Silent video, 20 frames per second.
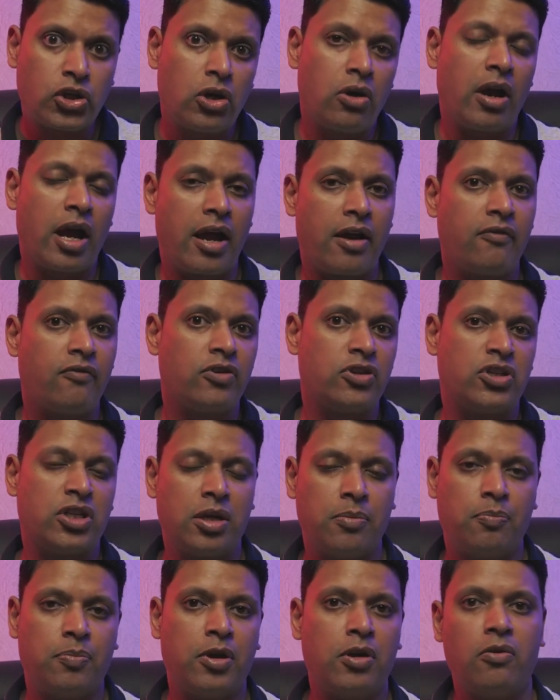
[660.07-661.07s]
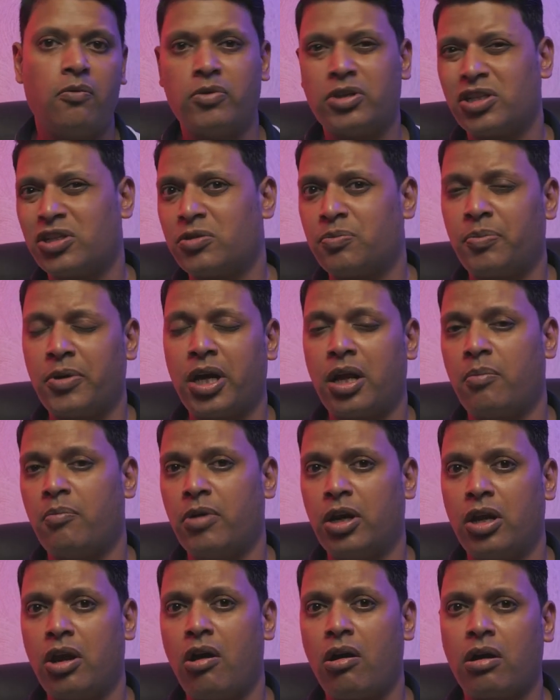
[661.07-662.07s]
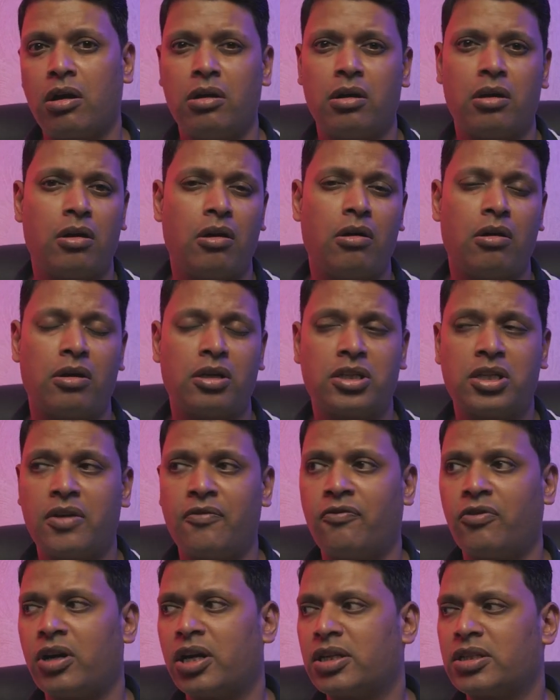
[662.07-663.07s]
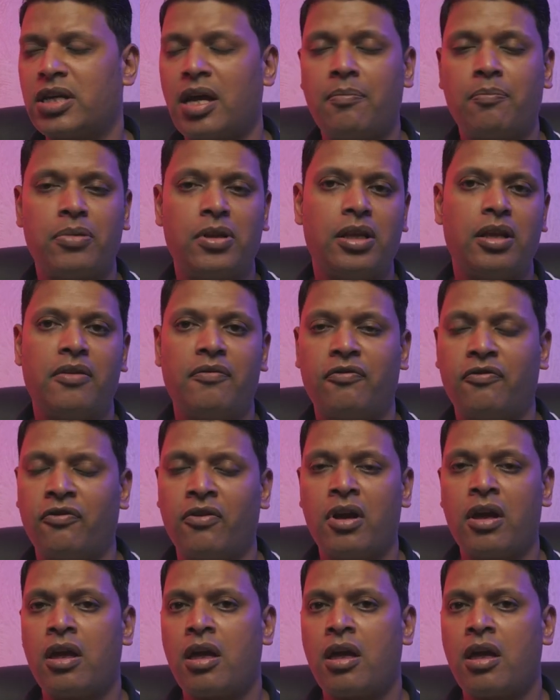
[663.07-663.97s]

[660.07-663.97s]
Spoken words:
you have a CPU which is pretty mediocre, or say for example, if